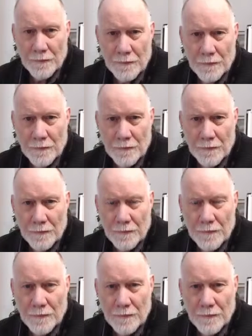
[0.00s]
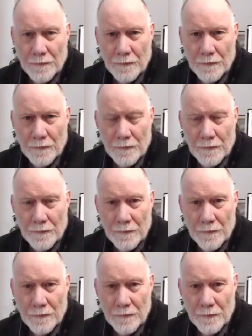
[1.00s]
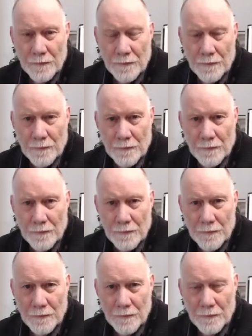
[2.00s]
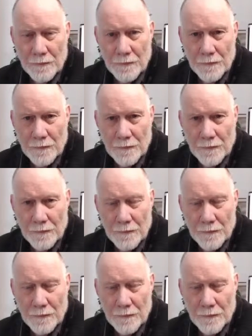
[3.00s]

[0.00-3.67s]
(not speaking)